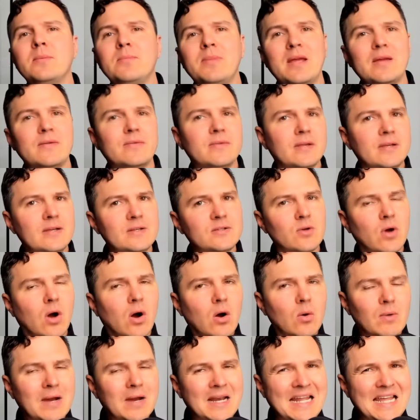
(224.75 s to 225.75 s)
Pyth is
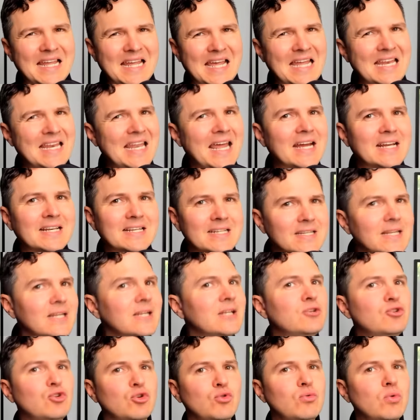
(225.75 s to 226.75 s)
already connected
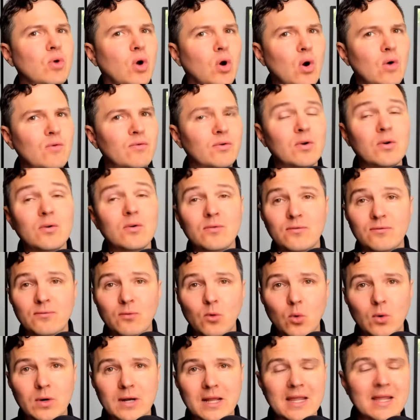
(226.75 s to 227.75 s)
to over
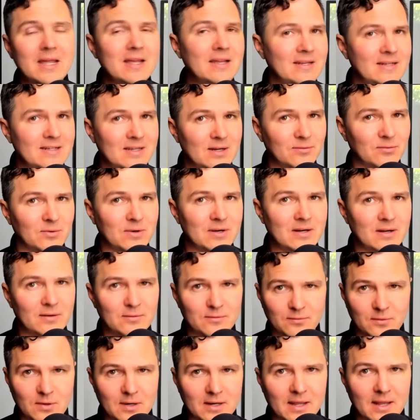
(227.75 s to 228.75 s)
forty different
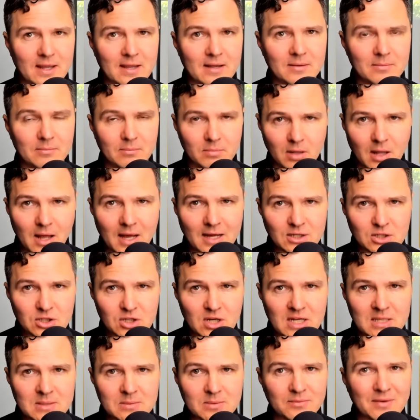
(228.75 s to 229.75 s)
freaking
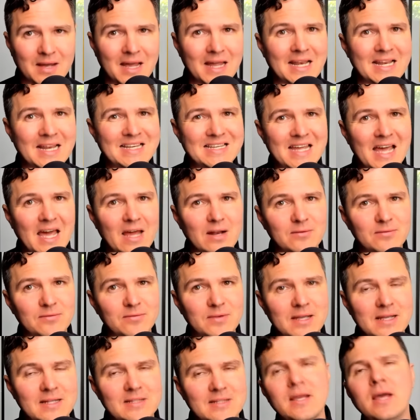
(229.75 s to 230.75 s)
blockchains, providing data
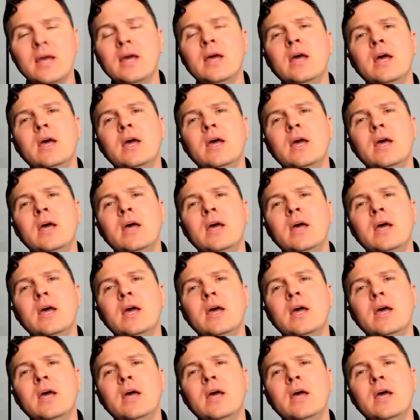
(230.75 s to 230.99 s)
feeds